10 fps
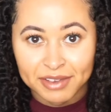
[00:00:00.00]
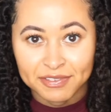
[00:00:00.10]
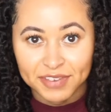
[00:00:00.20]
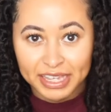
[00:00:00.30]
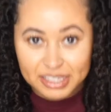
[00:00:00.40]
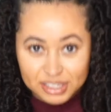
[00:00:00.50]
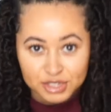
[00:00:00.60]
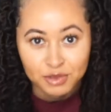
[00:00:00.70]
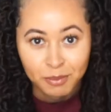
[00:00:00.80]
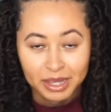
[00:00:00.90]
face
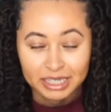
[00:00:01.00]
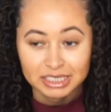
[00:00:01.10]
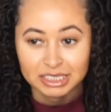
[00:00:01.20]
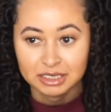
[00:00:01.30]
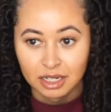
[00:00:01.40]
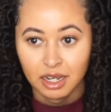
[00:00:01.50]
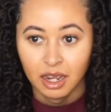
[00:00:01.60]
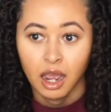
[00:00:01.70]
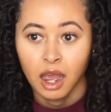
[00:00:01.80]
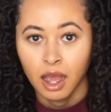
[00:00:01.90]
too much
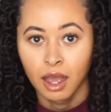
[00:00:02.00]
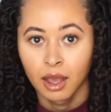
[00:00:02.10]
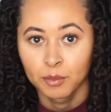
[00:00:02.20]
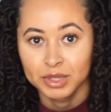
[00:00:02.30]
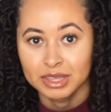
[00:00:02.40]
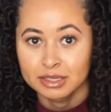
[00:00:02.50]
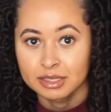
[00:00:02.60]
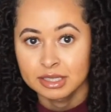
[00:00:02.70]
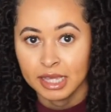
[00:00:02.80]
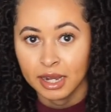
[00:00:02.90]
um, with this
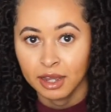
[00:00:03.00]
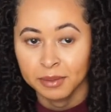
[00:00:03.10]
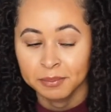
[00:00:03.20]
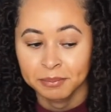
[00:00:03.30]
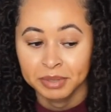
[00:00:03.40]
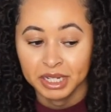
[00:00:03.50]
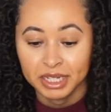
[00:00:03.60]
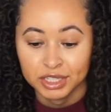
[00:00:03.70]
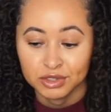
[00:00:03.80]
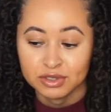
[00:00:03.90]
setup,
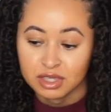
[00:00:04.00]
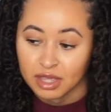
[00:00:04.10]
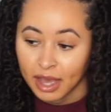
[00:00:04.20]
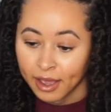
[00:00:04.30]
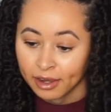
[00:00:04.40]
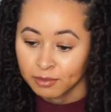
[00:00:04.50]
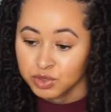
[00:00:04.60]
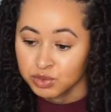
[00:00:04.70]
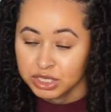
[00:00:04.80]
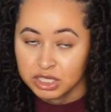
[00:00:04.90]
but you'll see the items,
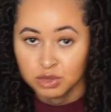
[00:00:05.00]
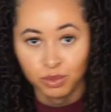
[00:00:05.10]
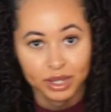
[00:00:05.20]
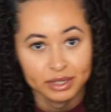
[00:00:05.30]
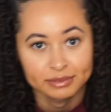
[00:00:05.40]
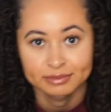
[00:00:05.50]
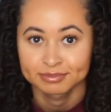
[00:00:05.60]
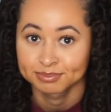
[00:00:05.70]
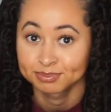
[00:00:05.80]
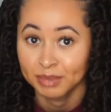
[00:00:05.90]
which is what
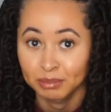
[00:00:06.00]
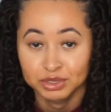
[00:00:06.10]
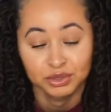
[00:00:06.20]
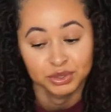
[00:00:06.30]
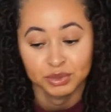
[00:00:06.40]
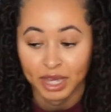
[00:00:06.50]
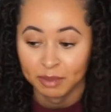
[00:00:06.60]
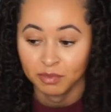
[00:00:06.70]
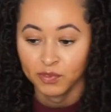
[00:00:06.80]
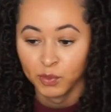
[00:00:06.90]
I'm sure you
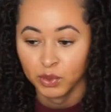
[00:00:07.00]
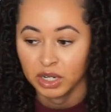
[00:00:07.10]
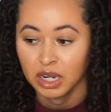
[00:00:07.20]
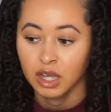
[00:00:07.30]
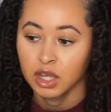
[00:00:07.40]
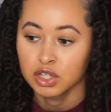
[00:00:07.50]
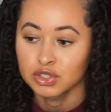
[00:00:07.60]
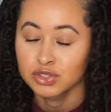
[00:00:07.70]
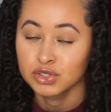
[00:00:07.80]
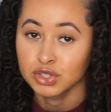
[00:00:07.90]
came for.
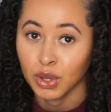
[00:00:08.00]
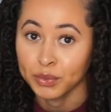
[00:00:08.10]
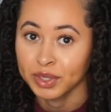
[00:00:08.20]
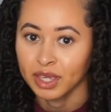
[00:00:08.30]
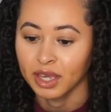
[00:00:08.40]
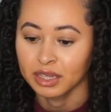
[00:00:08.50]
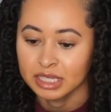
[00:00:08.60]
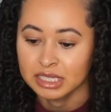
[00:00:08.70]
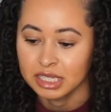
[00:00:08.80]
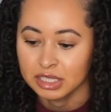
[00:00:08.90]
So yeah,
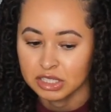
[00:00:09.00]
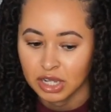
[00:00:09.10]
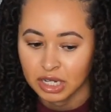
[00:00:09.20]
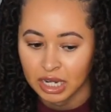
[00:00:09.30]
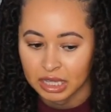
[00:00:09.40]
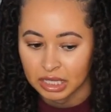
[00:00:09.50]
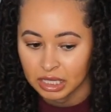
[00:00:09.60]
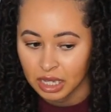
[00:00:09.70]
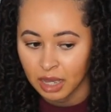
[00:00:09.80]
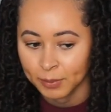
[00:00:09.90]
let's get started. I
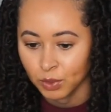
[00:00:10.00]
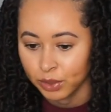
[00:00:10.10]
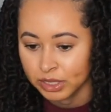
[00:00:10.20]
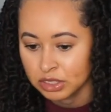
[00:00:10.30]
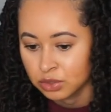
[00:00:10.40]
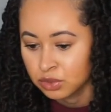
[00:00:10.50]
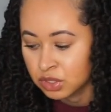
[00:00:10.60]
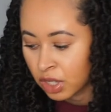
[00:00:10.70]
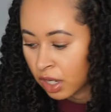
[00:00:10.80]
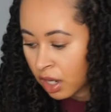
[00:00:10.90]
think I'm going to
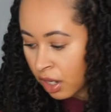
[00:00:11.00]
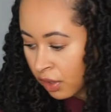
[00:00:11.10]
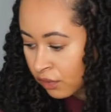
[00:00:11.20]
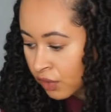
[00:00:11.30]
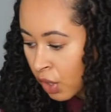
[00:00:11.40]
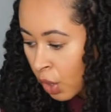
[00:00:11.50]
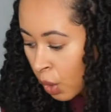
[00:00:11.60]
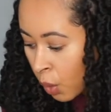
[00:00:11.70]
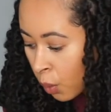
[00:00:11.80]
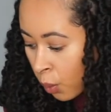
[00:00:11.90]
start off
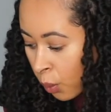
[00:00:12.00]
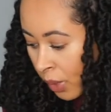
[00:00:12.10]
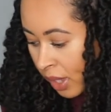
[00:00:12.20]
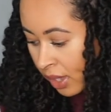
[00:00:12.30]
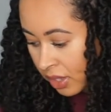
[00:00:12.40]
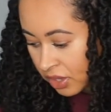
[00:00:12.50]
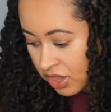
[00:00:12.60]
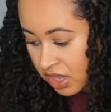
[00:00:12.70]
with